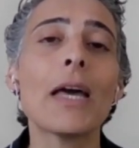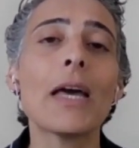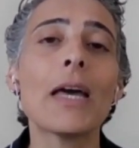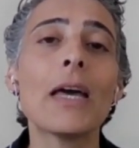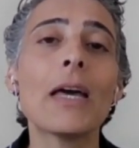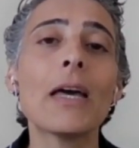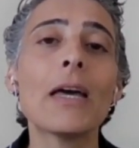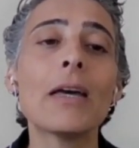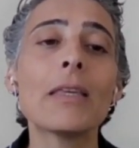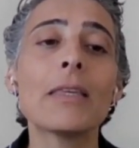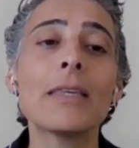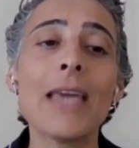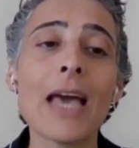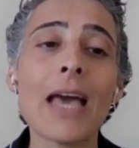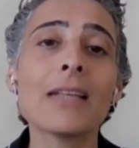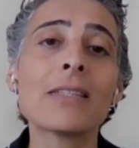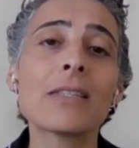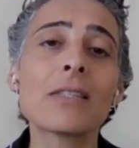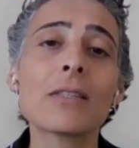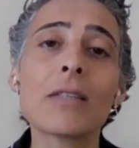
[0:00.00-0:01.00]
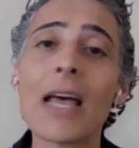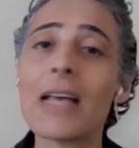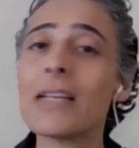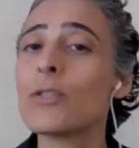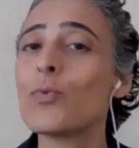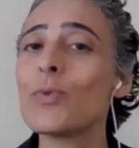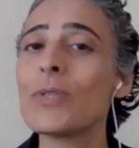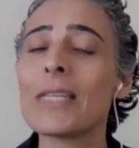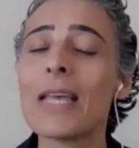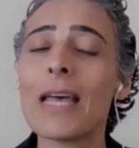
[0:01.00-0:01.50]
yes, as
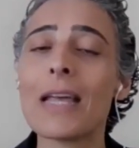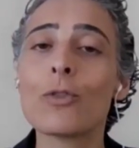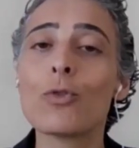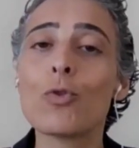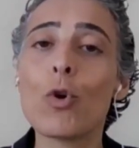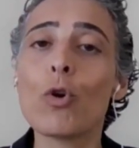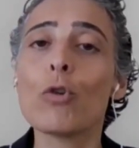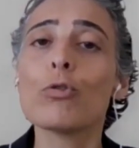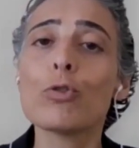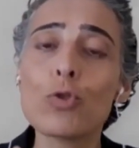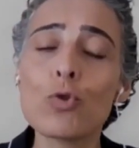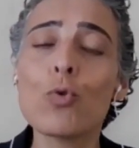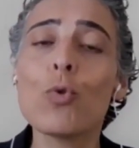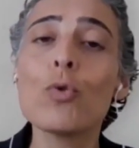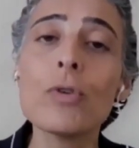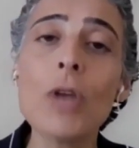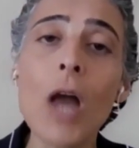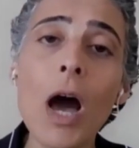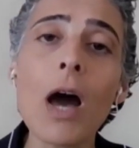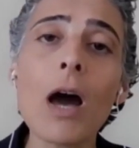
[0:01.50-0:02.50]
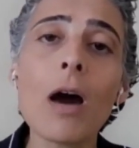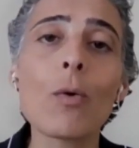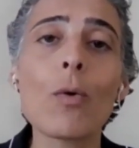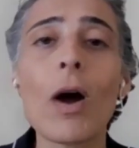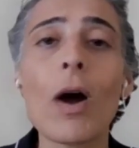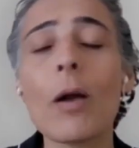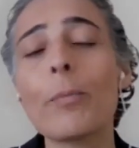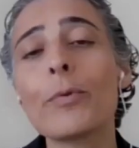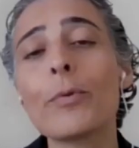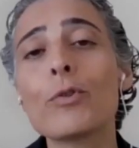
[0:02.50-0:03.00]
we said, those who
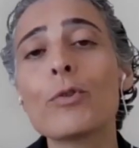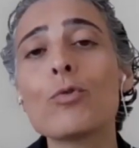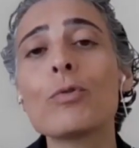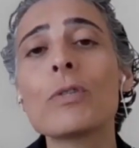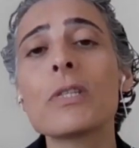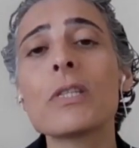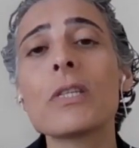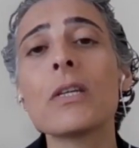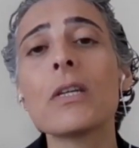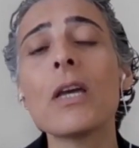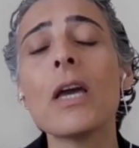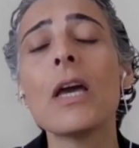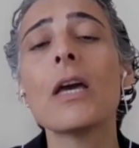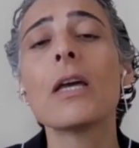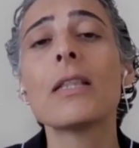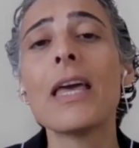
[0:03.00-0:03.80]
now are producing,